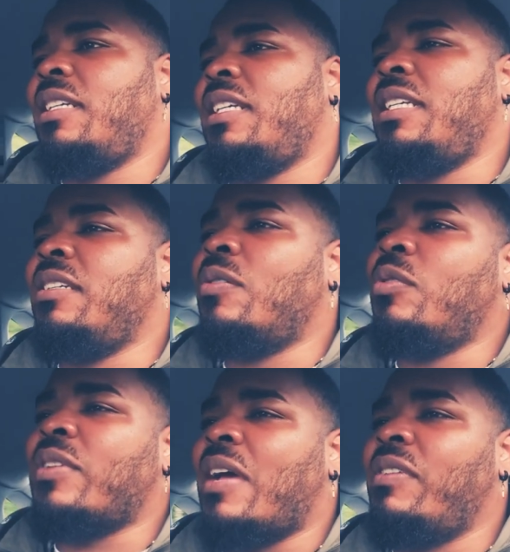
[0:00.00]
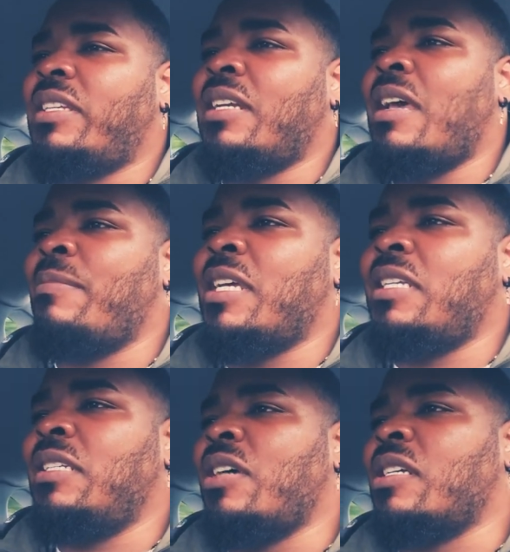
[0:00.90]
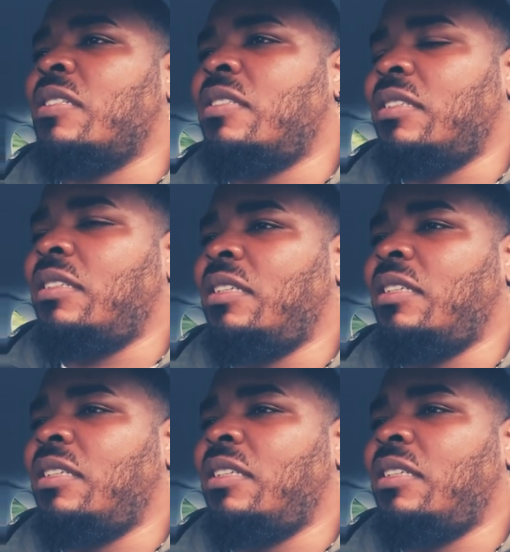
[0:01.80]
He knows everything that Manny does.